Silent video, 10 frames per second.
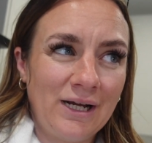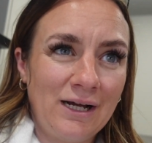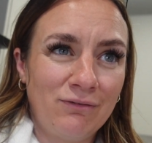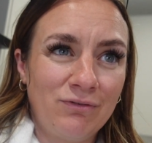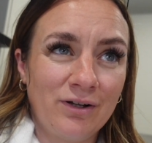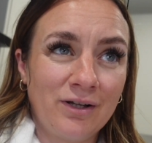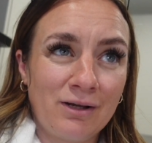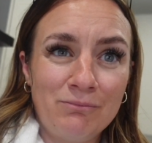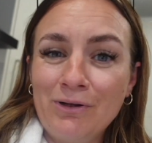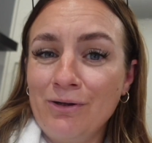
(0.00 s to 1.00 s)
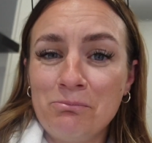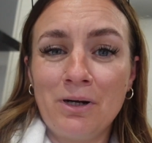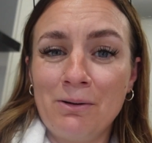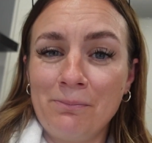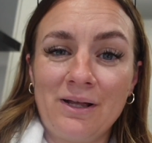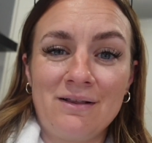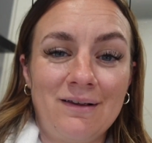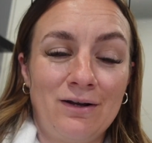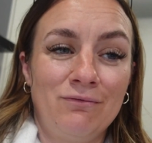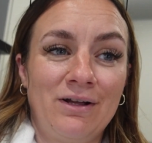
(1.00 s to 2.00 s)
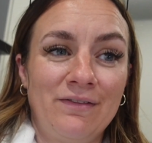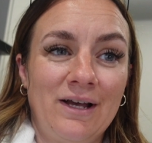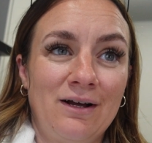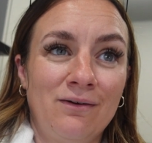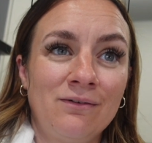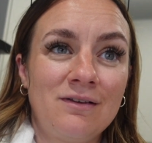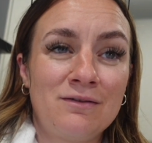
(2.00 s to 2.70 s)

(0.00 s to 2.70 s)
to have like a million pumpkins out around the house.